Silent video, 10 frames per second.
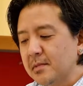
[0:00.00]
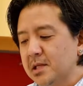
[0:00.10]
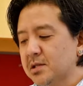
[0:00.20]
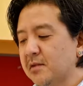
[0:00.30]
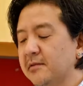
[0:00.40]

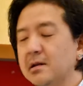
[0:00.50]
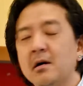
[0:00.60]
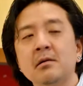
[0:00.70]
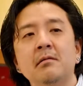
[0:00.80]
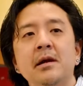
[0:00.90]
Sort of a
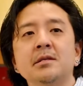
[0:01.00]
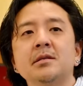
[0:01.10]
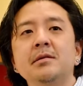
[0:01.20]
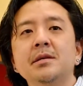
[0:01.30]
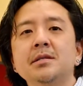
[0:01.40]
longer
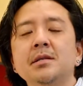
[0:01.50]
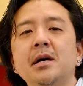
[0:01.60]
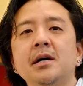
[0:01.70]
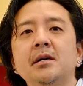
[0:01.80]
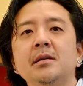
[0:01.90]
answer is
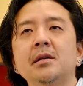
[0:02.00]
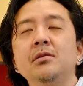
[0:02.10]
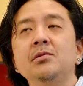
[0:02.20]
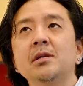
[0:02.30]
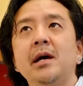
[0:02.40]

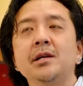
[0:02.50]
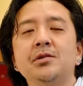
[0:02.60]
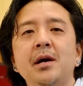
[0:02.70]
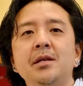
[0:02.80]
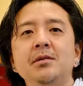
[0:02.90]
usually I
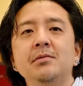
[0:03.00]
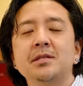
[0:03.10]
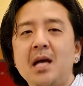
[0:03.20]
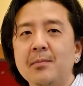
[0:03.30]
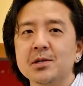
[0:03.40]
try to
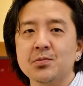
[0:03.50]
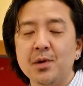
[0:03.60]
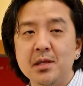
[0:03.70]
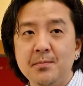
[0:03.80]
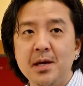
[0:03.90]
establish
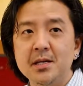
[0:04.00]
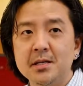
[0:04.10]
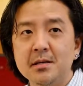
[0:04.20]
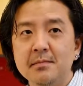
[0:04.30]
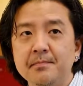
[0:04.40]
with the
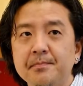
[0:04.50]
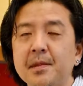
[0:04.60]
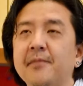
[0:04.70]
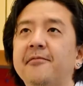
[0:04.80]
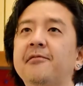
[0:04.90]
patient
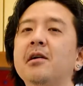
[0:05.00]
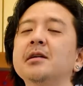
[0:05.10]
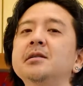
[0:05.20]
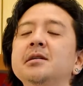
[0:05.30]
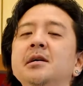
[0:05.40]
up front